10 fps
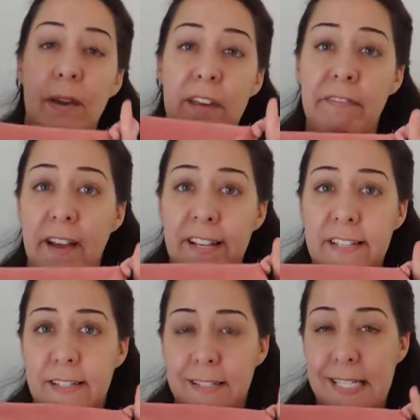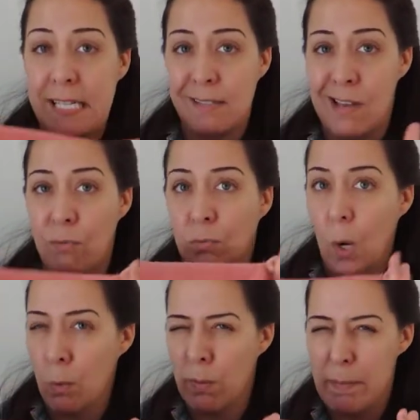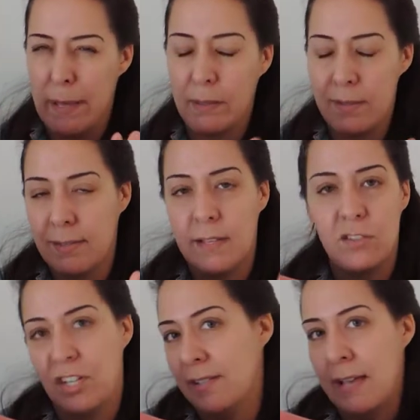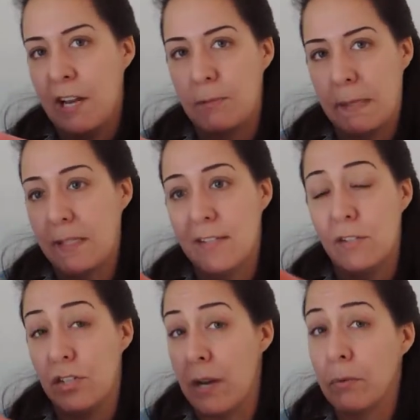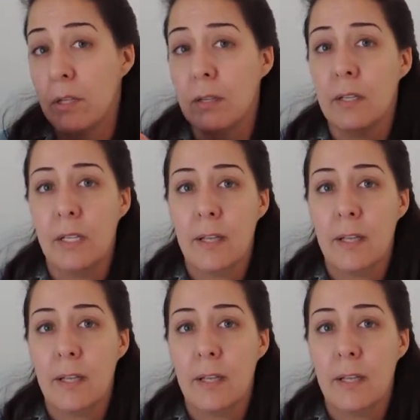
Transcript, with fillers: when I find decent robe belts and just sash belts in general